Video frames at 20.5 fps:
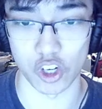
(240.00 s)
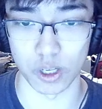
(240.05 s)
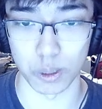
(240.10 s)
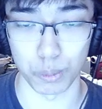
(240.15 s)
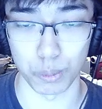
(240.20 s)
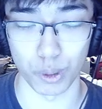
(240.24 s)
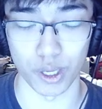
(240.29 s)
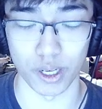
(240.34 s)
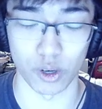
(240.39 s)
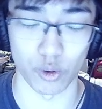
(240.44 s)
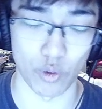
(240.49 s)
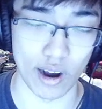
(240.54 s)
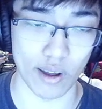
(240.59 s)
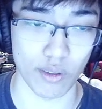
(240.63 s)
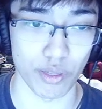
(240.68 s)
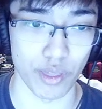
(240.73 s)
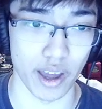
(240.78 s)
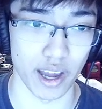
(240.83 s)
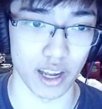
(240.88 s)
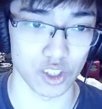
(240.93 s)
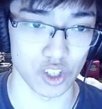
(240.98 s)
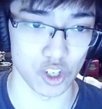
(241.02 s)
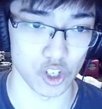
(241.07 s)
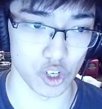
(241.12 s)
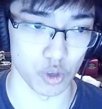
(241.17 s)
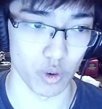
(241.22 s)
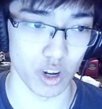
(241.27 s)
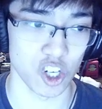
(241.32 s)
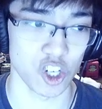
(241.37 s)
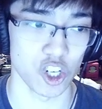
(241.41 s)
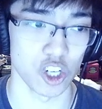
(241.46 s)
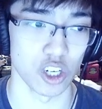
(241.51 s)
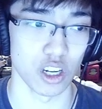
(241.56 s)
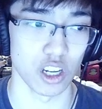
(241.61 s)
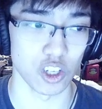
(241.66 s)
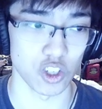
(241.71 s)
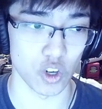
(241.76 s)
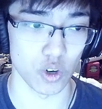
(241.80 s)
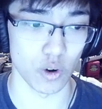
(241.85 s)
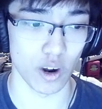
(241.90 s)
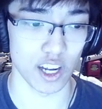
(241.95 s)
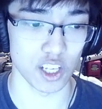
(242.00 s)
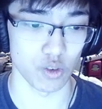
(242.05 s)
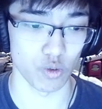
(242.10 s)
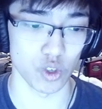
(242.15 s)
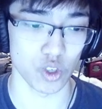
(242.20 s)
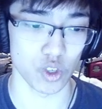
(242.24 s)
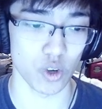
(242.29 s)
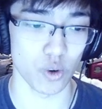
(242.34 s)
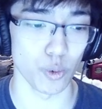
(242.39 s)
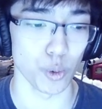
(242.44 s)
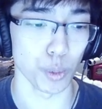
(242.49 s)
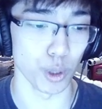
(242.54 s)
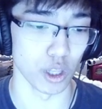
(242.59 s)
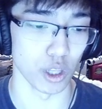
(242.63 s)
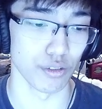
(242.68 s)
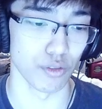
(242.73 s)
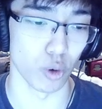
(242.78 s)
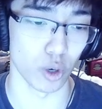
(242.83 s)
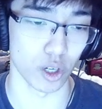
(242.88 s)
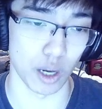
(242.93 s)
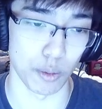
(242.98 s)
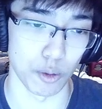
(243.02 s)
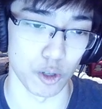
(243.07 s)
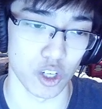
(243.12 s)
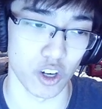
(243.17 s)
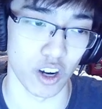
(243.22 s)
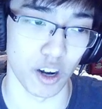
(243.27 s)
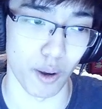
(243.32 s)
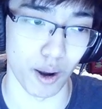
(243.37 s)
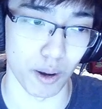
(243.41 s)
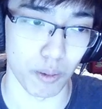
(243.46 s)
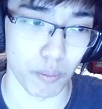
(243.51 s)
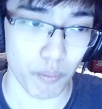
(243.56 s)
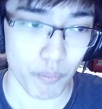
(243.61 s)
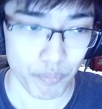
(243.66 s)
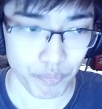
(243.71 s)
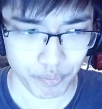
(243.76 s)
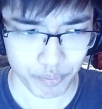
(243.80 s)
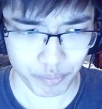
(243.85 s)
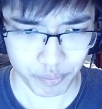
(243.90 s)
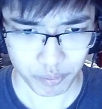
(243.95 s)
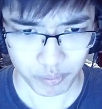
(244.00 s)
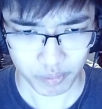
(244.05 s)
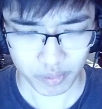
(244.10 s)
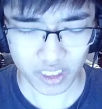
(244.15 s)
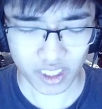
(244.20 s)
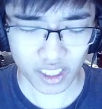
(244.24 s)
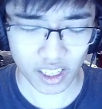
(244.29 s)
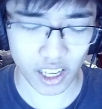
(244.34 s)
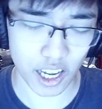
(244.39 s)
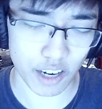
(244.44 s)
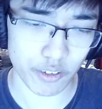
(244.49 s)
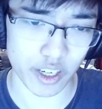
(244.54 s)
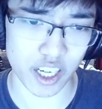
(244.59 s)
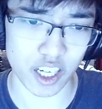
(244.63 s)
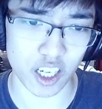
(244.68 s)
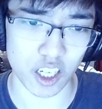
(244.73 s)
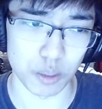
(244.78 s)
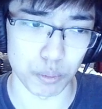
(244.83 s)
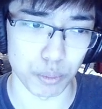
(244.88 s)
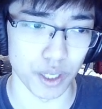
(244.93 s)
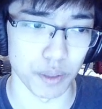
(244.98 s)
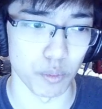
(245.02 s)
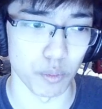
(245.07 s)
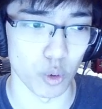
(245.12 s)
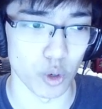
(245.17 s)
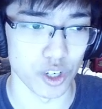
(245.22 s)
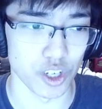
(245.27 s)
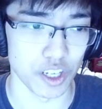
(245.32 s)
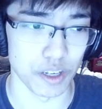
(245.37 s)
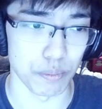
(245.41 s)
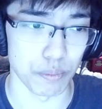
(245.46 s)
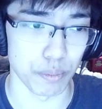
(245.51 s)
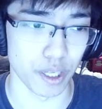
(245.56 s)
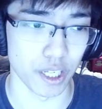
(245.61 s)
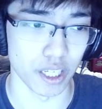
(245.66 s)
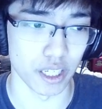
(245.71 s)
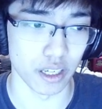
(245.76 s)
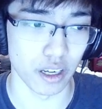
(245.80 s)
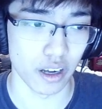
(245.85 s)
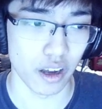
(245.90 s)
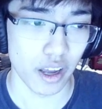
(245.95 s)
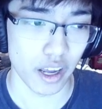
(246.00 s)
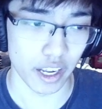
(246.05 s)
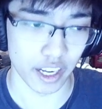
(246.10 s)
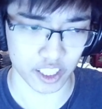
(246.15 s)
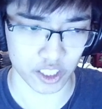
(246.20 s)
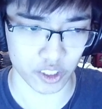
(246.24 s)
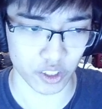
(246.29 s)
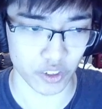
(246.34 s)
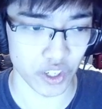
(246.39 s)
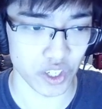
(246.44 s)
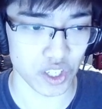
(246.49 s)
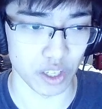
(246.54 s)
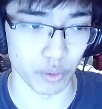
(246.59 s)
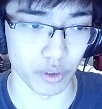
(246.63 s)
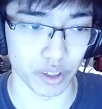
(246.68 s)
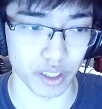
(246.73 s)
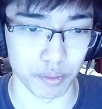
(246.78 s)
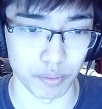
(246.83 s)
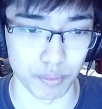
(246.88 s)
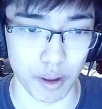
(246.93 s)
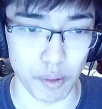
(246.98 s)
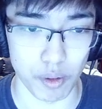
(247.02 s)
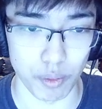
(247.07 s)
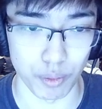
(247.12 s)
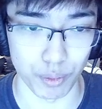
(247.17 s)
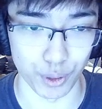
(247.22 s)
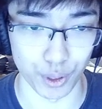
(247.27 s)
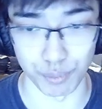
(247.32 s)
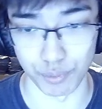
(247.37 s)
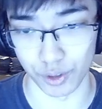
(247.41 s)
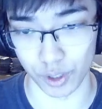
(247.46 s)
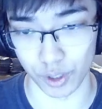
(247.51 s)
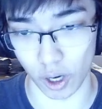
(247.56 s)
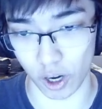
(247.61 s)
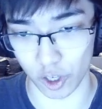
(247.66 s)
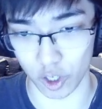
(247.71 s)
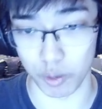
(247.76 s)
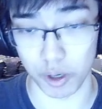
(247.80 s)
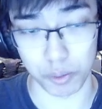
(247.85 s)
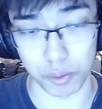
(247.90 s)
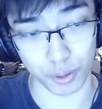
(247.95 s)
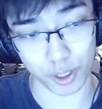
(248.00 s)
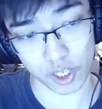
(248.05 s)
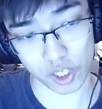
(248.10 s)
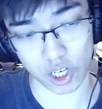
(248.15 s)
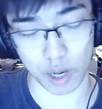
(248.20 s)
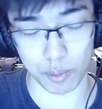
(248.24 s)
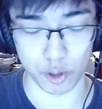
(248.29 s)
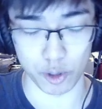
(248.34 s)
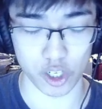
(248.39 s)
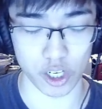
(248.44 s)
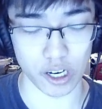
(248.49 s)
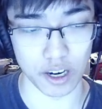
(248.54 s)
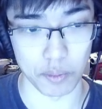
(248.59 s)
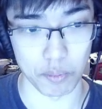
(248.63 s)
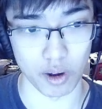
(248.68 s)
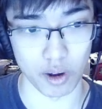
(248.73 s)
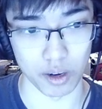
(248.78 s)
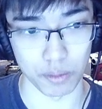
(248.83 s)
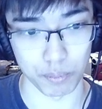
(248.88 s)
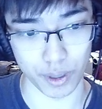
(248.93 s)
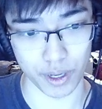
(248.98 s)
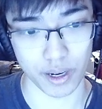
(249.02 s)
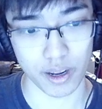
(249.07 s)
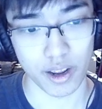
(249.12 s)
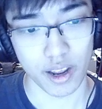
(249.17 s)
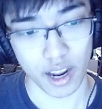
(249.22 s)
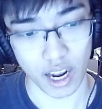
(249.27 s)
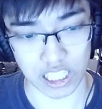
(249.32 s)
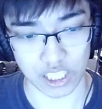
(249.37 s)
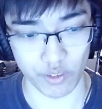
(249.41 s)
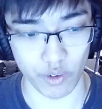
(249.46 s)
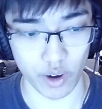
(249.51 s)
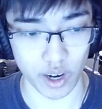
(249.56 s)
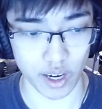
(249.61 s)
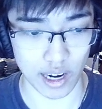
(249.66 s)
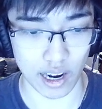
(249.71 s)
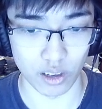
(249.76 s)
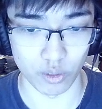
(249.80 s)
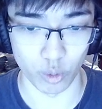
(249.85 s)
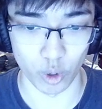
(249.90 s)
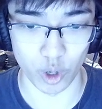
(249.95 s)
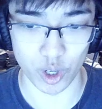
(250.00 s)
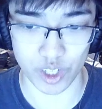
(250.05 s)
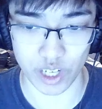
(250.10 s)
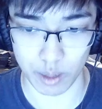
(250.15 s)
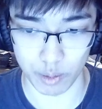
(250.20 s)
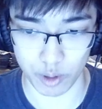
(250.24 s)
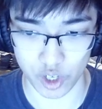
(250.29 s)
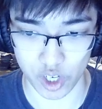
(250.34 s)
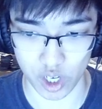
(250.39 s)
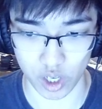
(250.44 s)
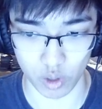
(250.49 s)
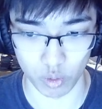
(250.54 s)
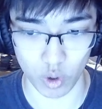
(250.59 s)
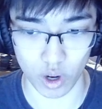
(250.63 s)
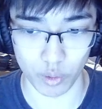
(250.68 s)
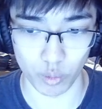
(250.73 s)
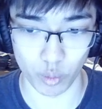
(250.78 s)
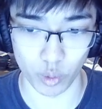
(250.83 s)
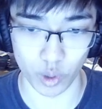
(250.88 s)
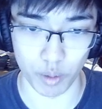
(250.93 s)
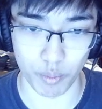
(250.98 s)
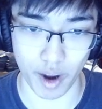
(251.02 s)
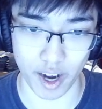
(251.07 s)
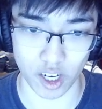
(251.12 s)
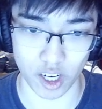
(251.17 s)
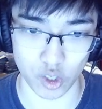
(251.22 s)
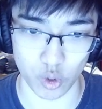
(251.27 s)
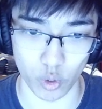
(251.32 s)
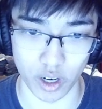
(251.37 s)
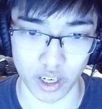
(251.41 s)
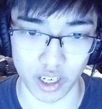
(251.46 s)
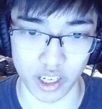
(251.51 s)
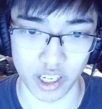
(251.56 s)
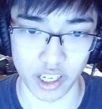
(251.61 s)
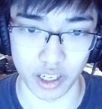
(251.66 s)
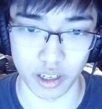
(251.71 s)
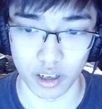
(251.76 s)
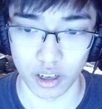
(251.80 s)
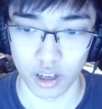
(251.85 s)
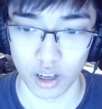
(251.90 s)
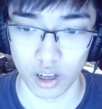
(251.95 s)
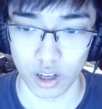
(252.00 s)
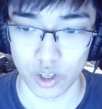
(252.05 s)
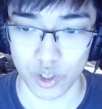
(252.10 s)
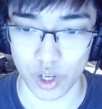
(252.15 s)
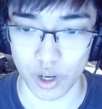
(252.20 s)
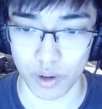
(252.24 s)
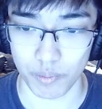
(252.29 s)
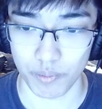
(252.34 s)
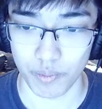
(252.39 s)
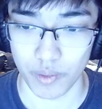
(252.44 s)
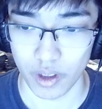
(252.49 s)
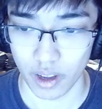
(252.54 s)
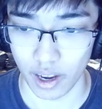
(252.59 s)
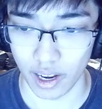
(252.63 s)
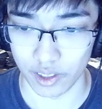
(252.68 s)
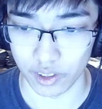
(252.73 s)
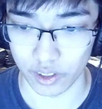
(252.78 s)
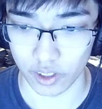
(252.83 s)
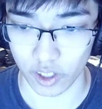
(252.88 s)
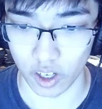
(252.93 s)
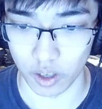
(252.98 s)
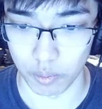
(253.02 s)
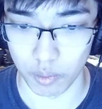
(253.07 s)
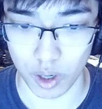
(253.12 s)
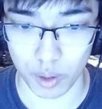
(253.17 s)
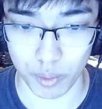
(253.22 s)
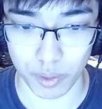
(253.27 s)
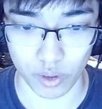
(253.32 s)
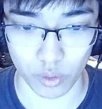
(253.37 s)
play around that situation. And so as a result, we play the 4 Kabuterimon. And we needed to play more DP increase, then we can maybe play Gargomon plus Kabuterimon. But as of right now, we're establishing what we're mandatory need. So at the current moment,